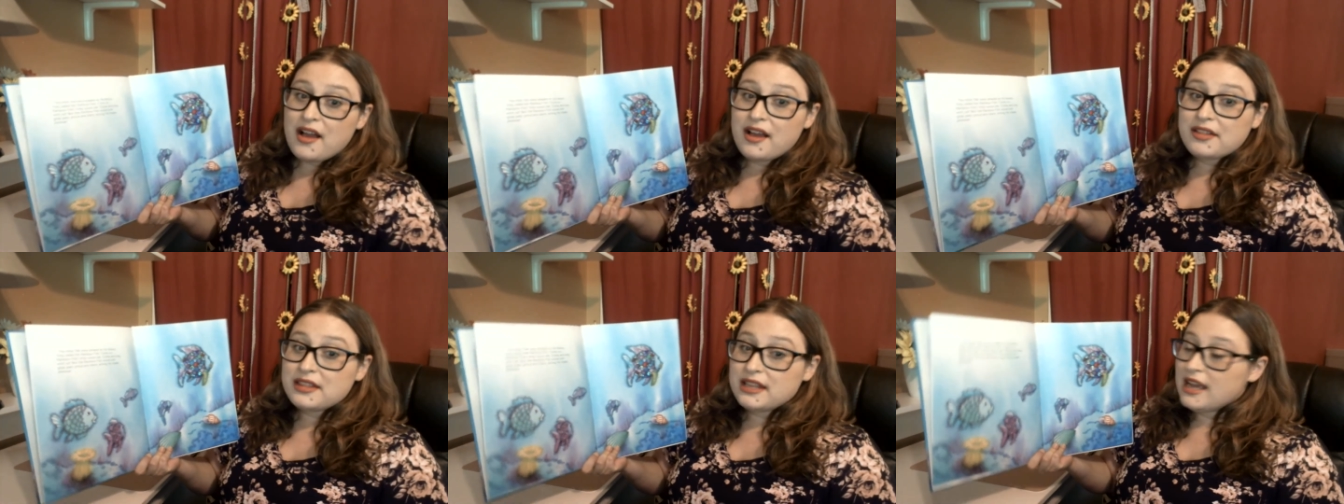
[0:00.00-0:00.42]

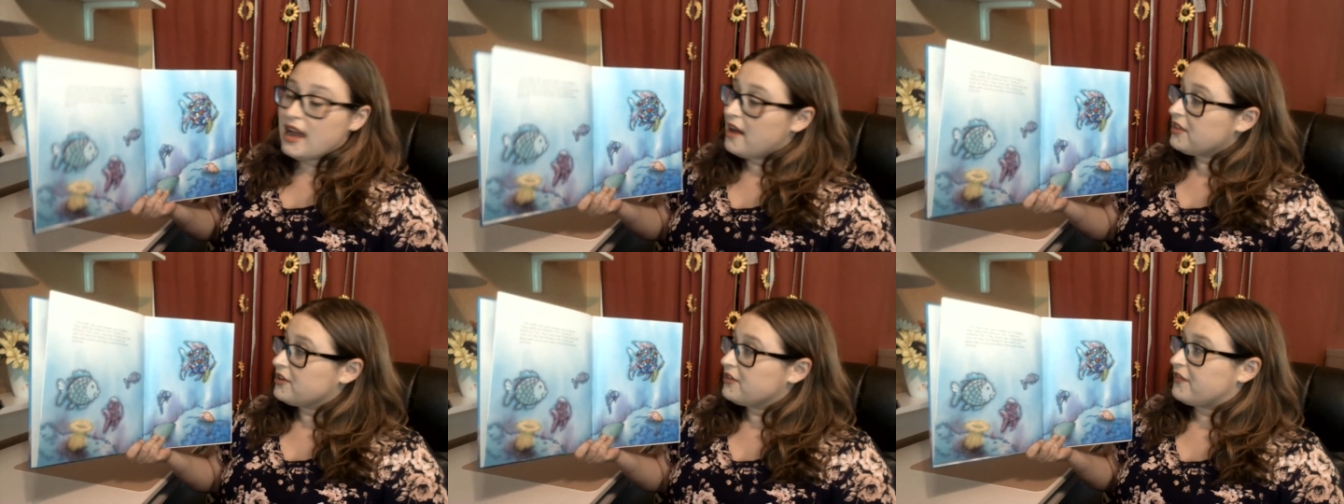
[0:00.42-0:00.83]
The
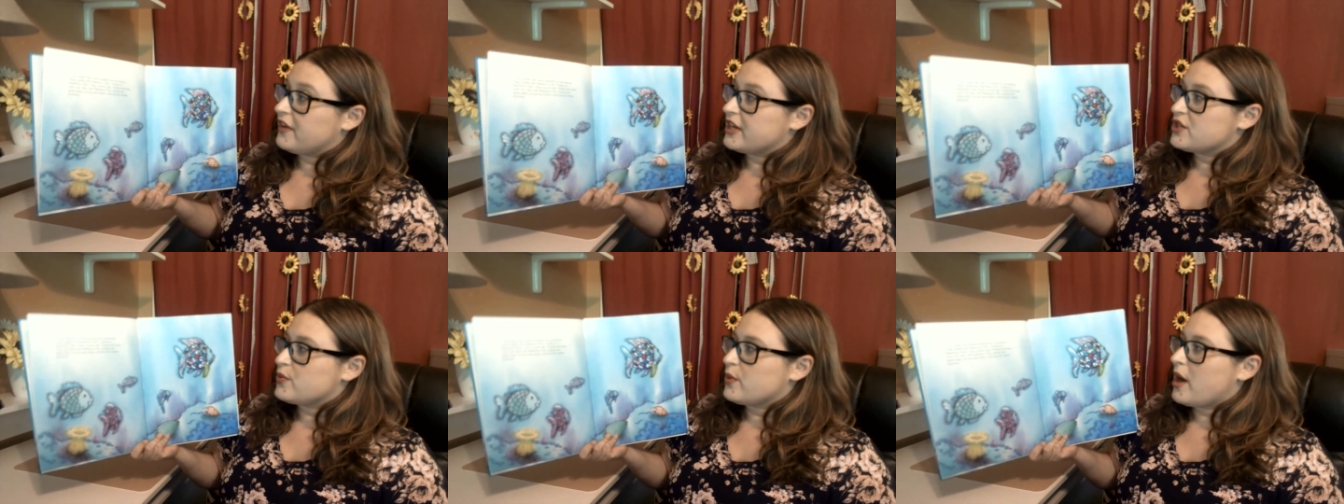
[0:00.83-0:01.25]
other
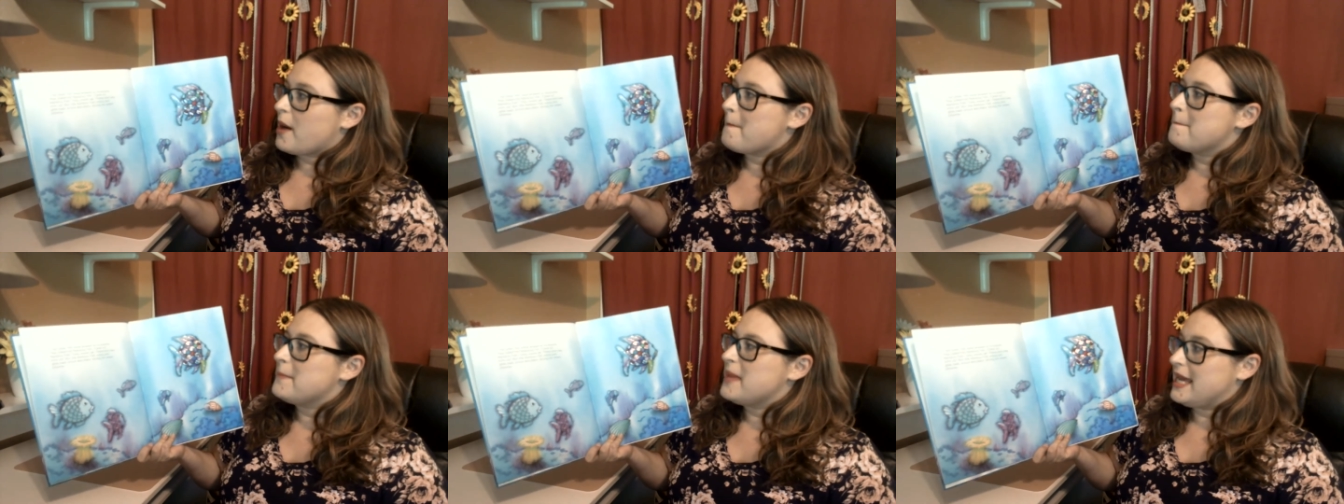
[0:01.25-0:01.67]
fish were
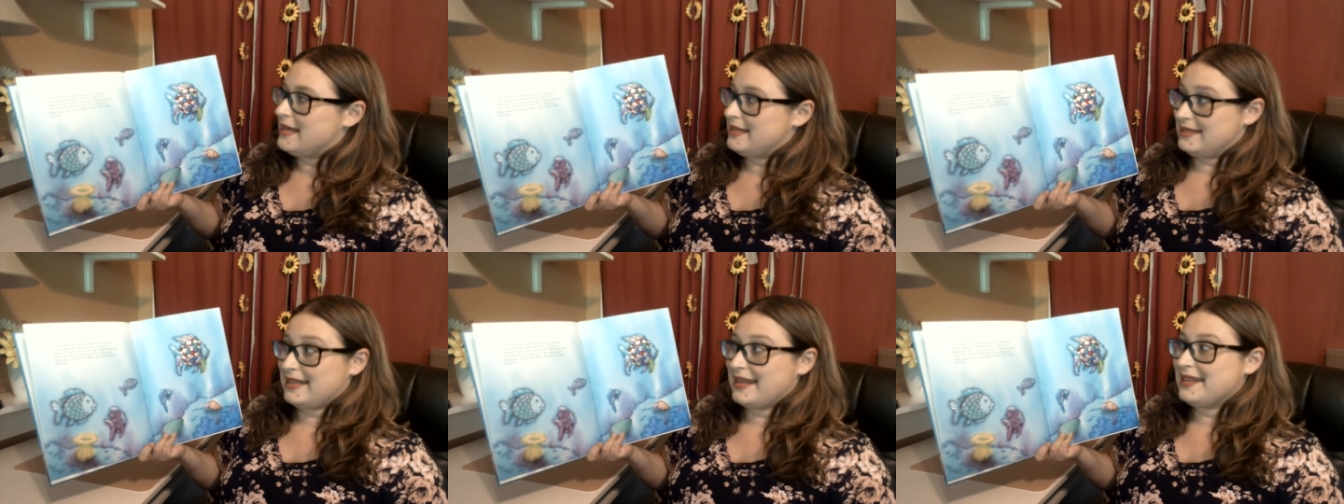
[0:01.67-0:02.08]

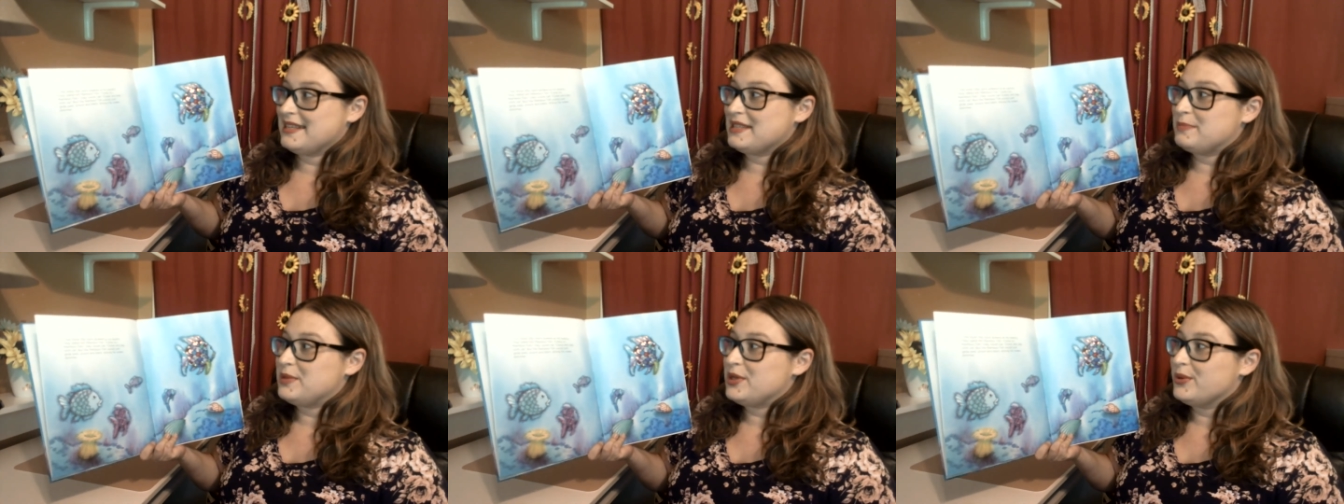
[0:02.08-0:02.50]
amazed at
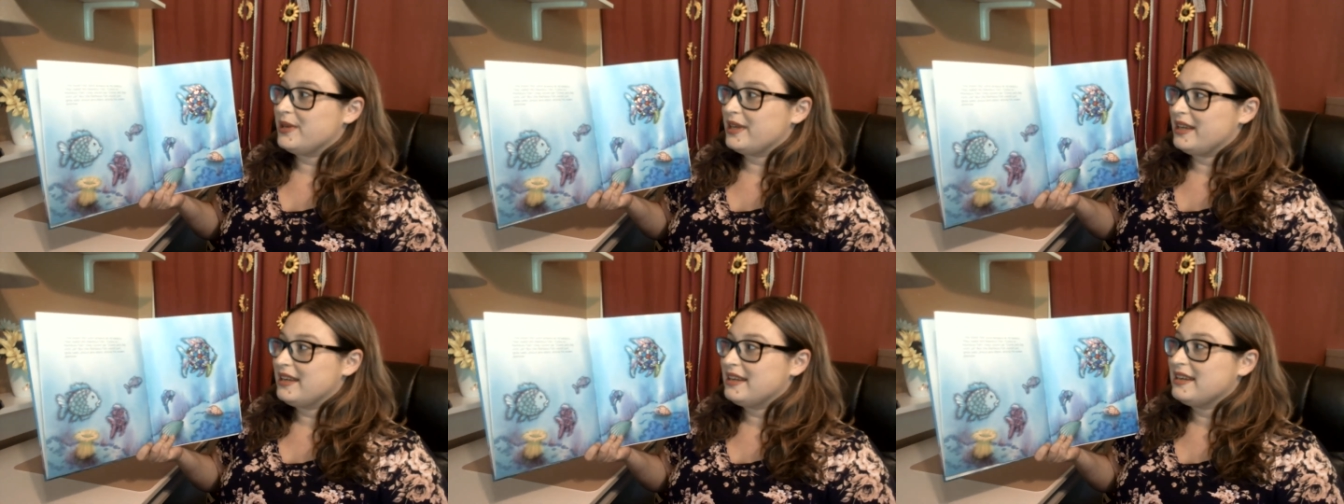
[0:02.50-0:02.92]
his
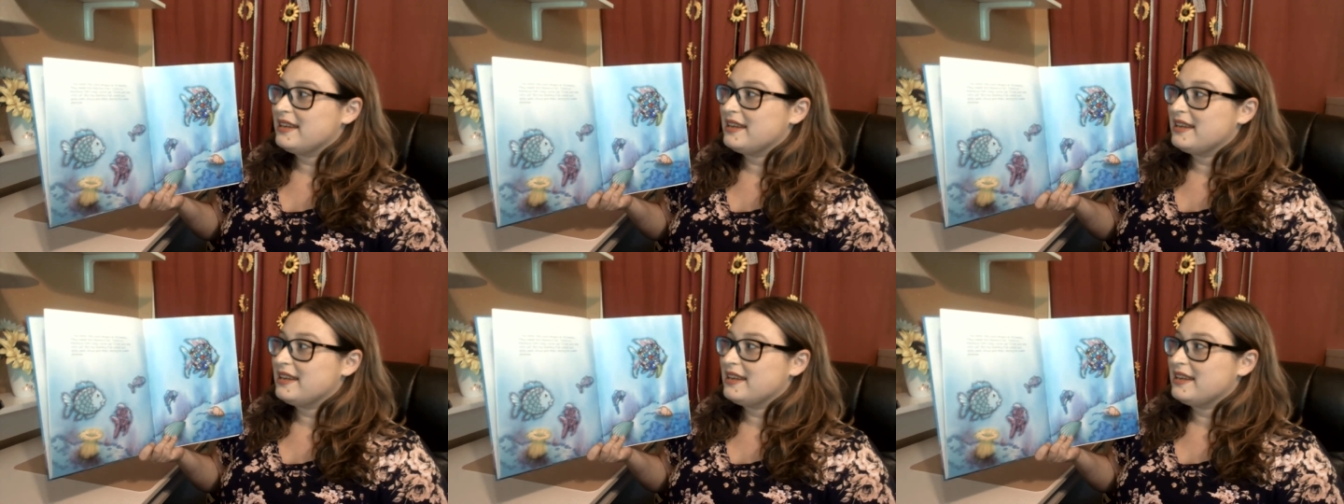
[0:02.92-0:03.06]
beauty.